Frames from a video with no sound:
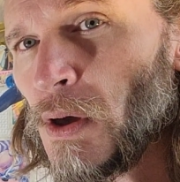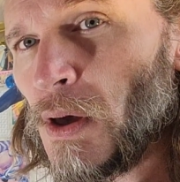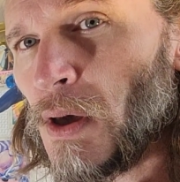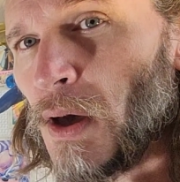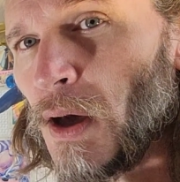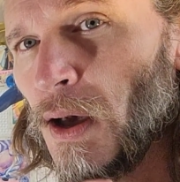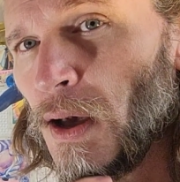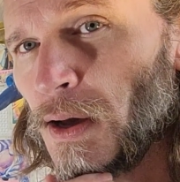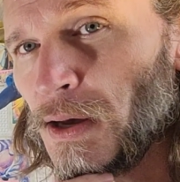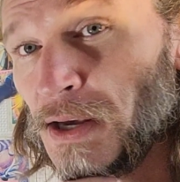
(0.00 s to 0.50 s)

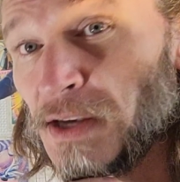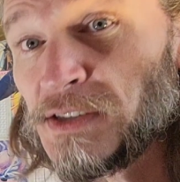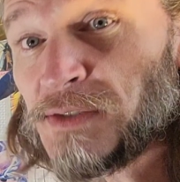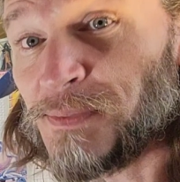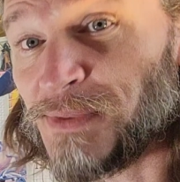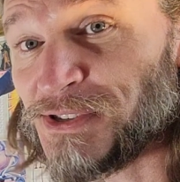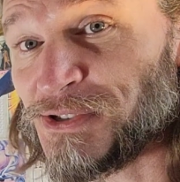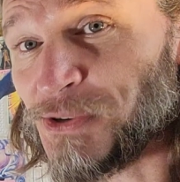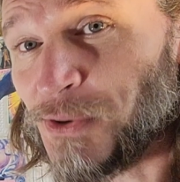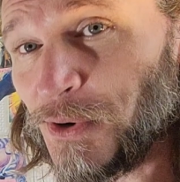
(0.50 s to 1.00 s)
Because
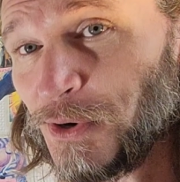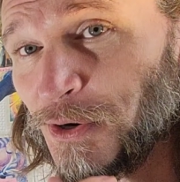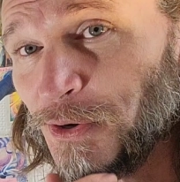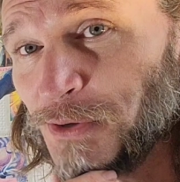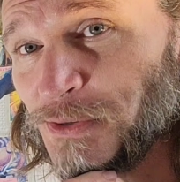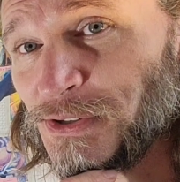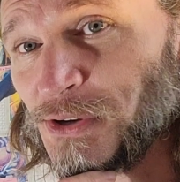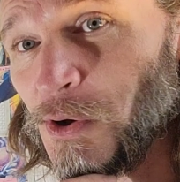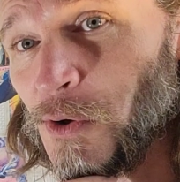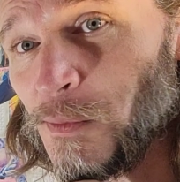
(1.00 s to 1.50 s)

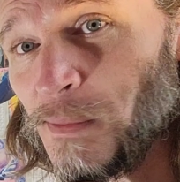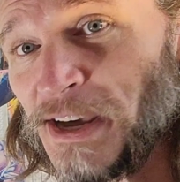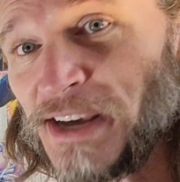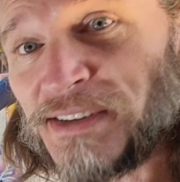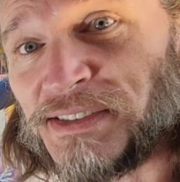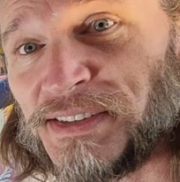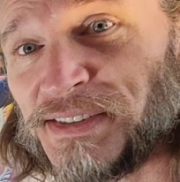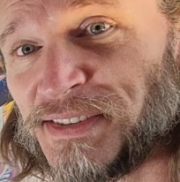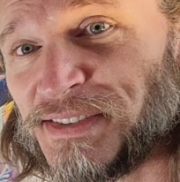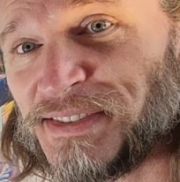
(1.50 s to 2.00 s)
Besouro's
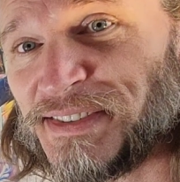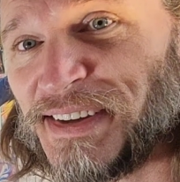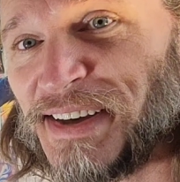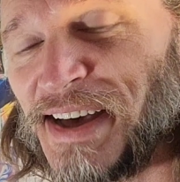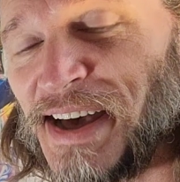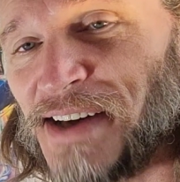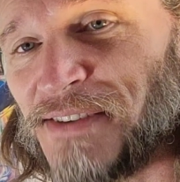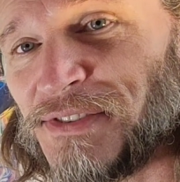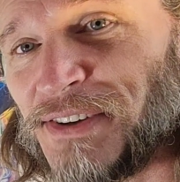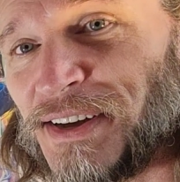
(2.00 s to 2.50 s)
homies
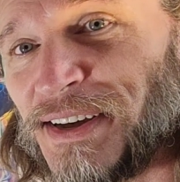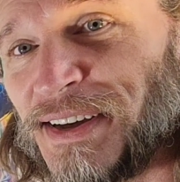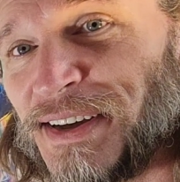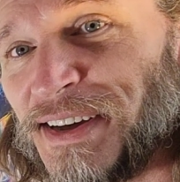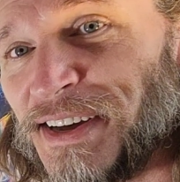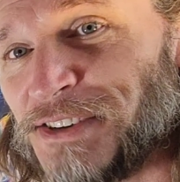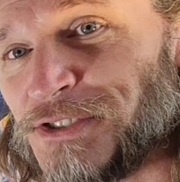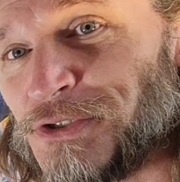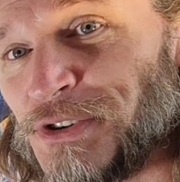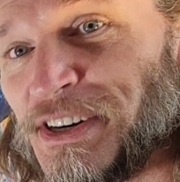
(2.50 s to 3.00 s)
have
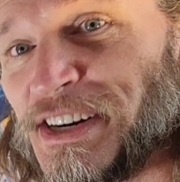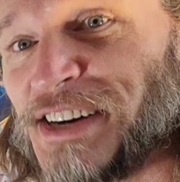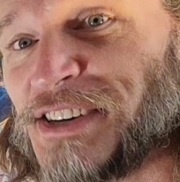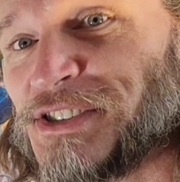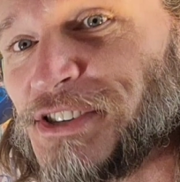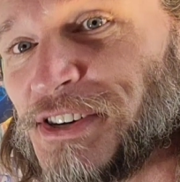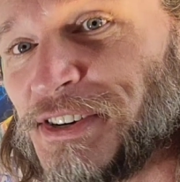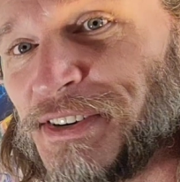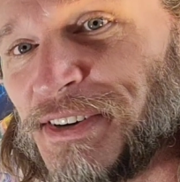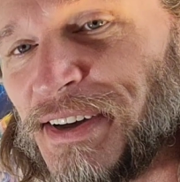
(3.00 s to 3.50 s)
a
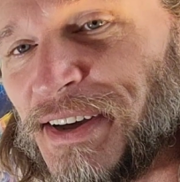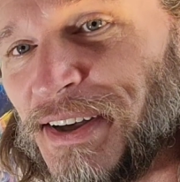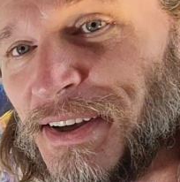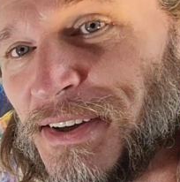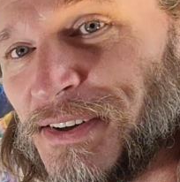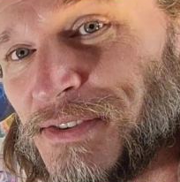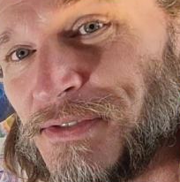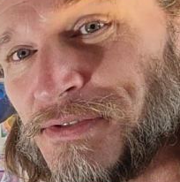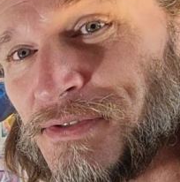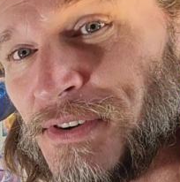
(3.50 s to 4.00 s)
tradition
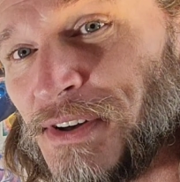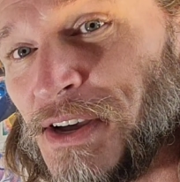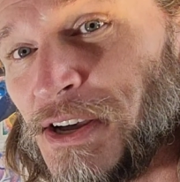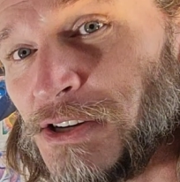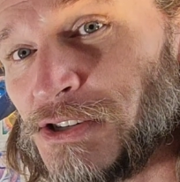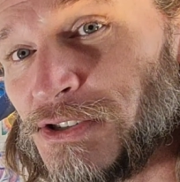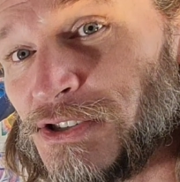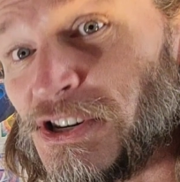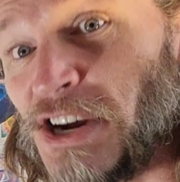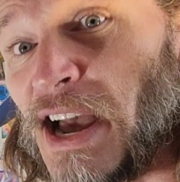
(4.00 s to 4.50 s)
of
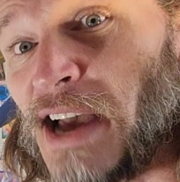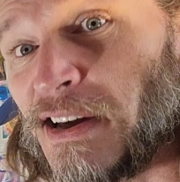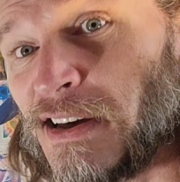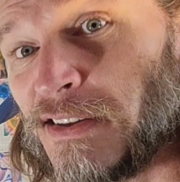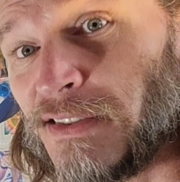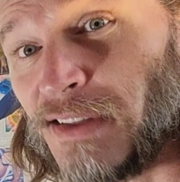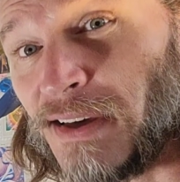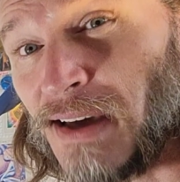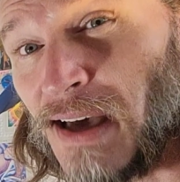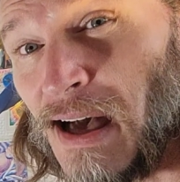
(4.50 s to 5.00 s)

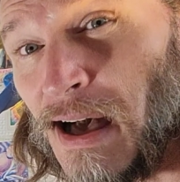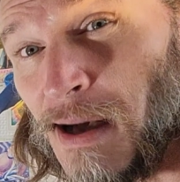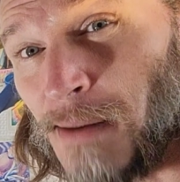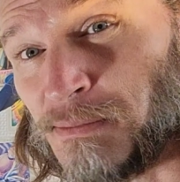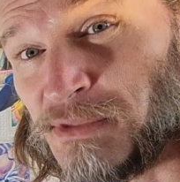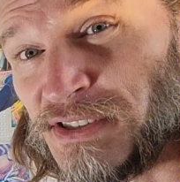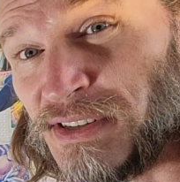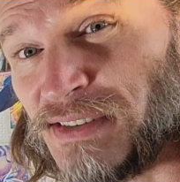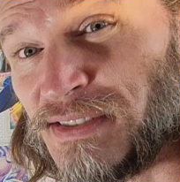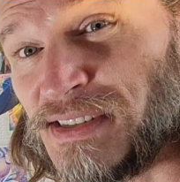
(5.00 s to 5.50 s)
jacking the
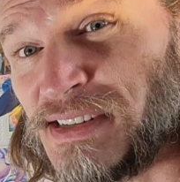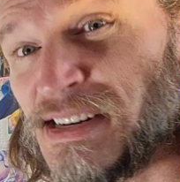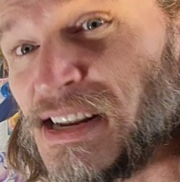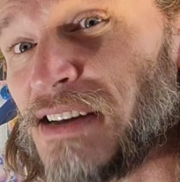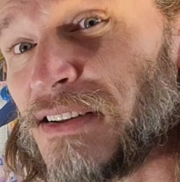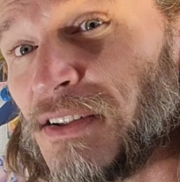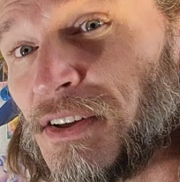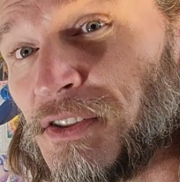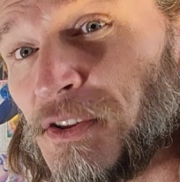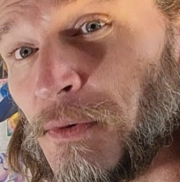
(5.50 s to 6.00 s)
cops and
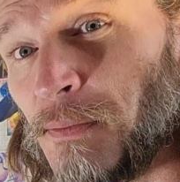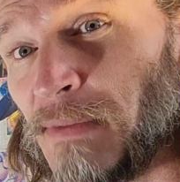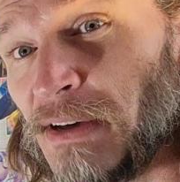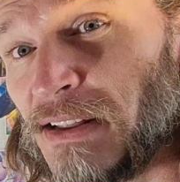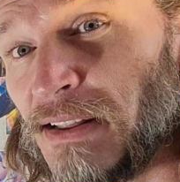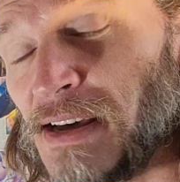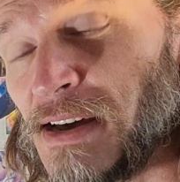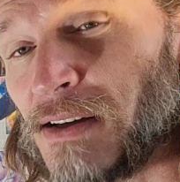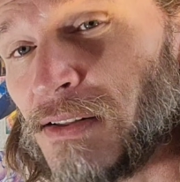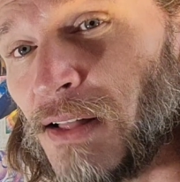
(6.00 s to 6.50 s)
stealing their
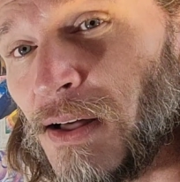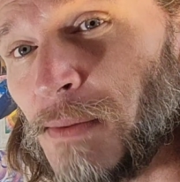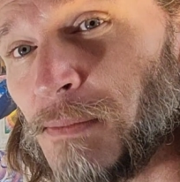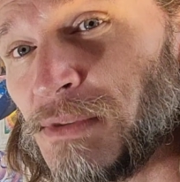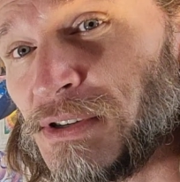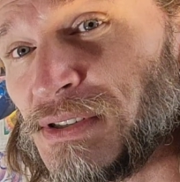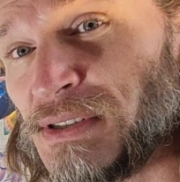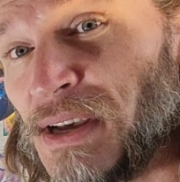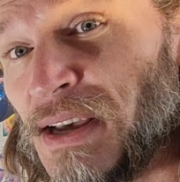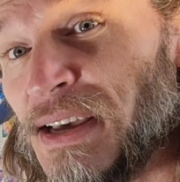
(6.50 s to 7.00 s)
billy
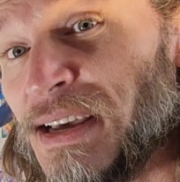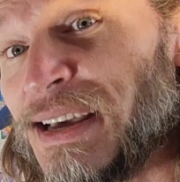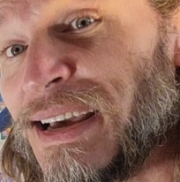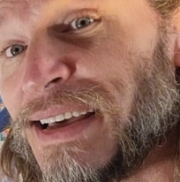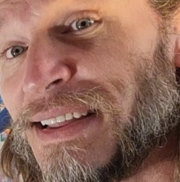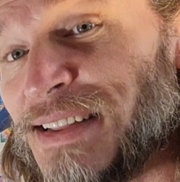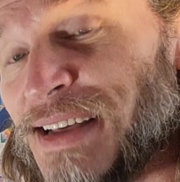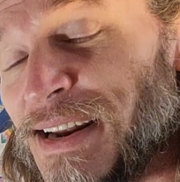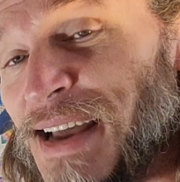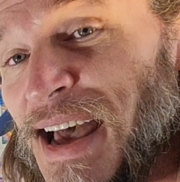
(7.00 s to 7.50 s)
clubs,
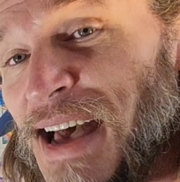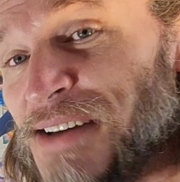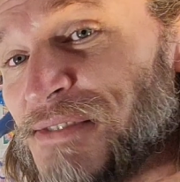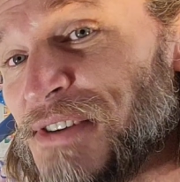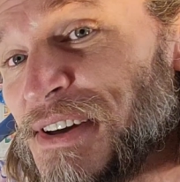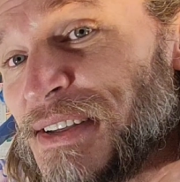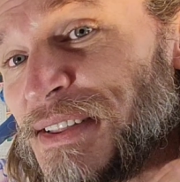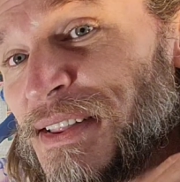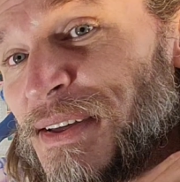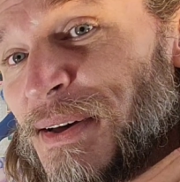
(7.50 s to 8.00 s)
and then
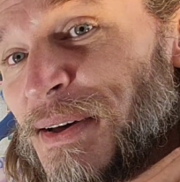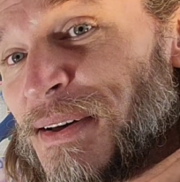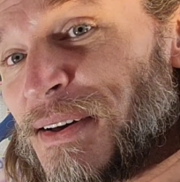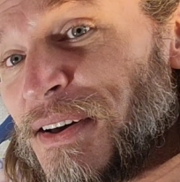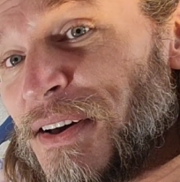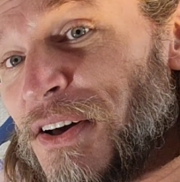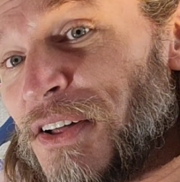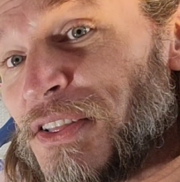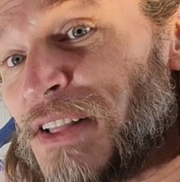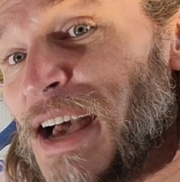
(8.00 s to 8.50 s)
having the
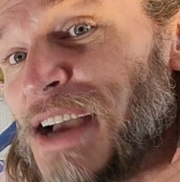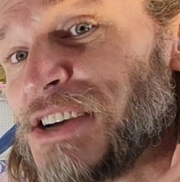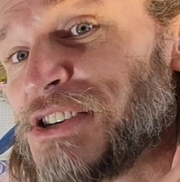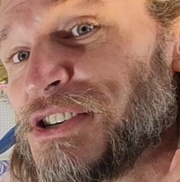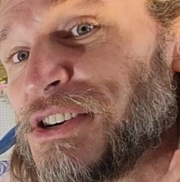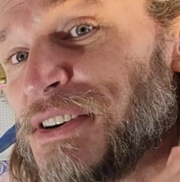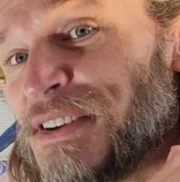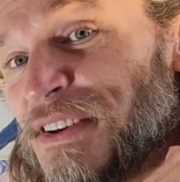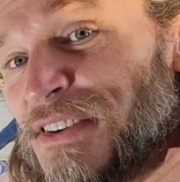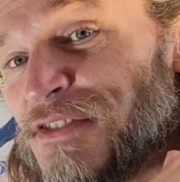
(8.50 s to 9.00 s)

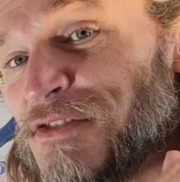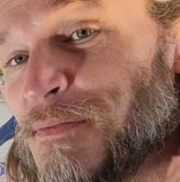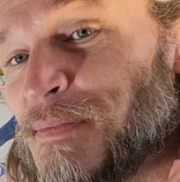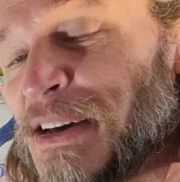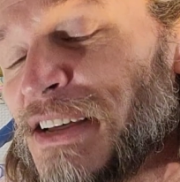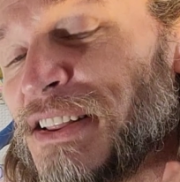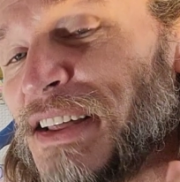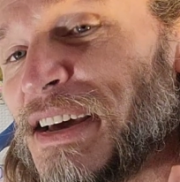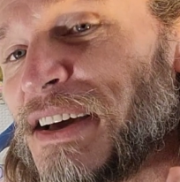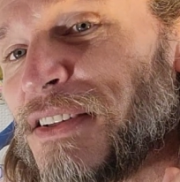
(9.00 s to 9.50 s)
collection of
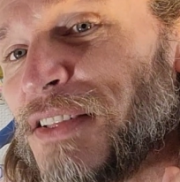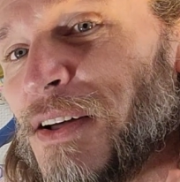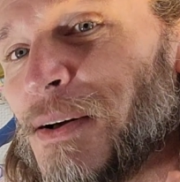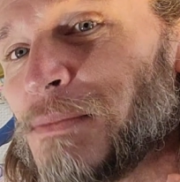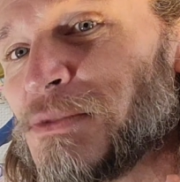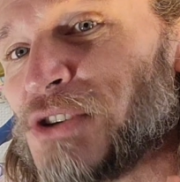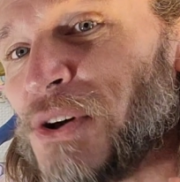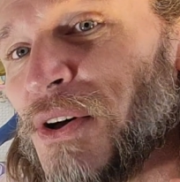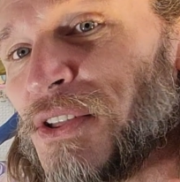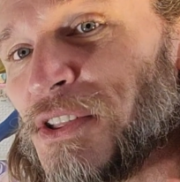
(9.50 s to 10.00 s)
billy
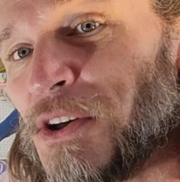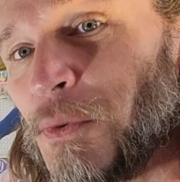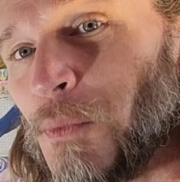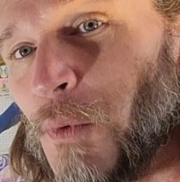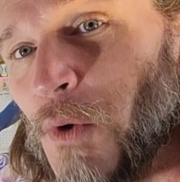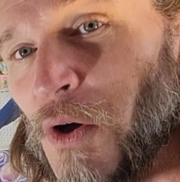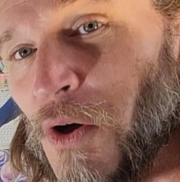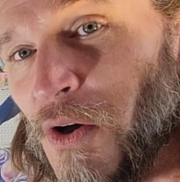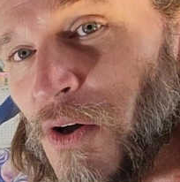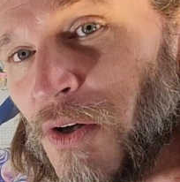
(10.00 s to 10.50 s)
clubs on their
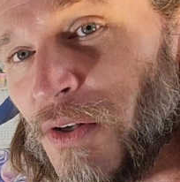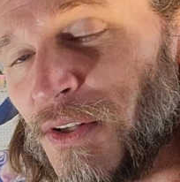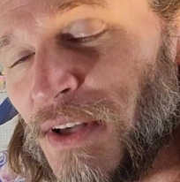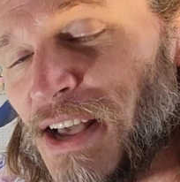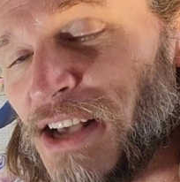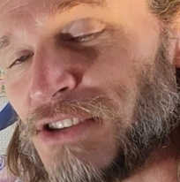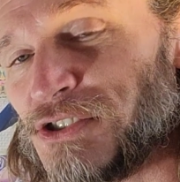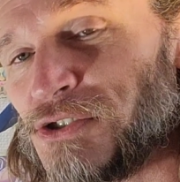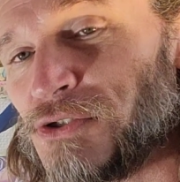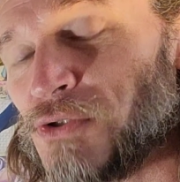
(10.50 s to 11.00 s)
wall
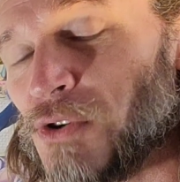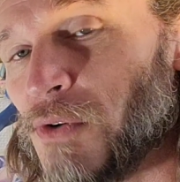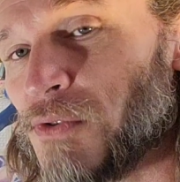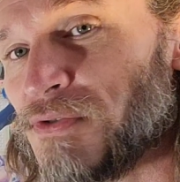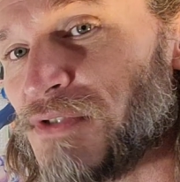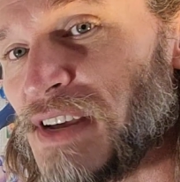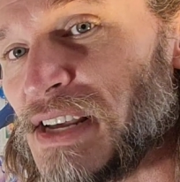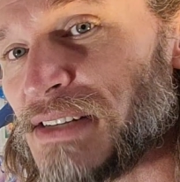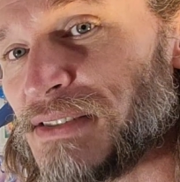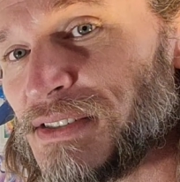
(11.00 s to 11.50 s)
as
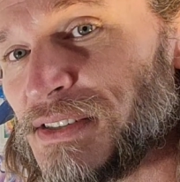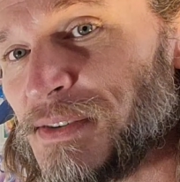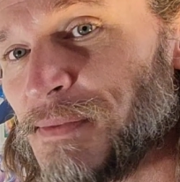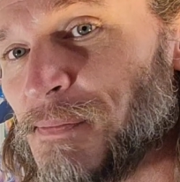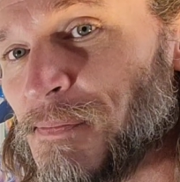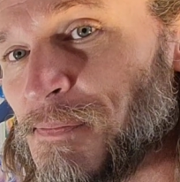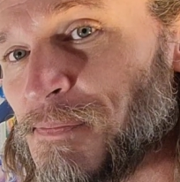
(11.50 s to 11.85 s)
trophies.